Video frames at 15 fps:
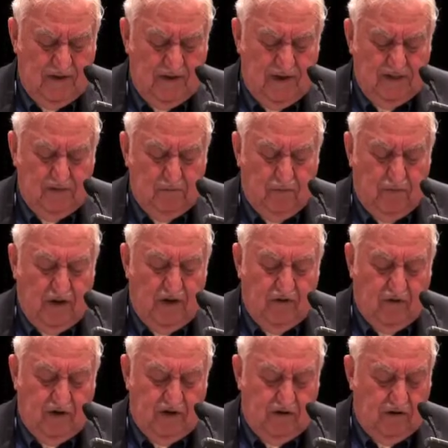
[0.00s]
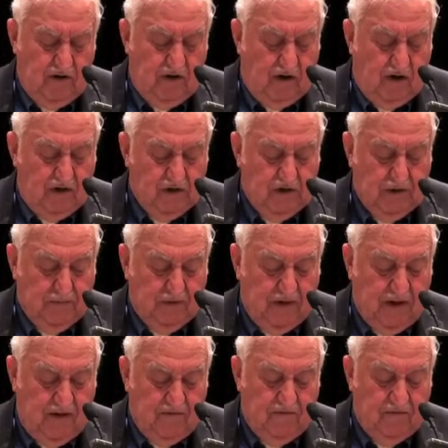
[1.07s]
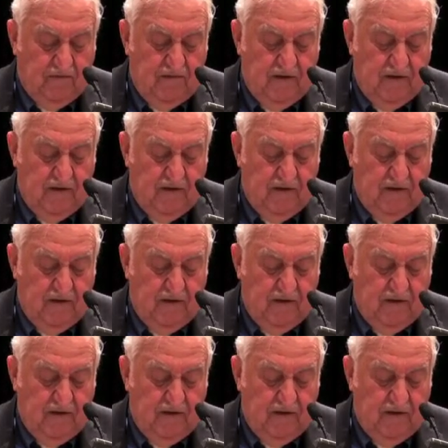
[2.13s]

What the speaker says: Isn't plain ordinary hardship enough?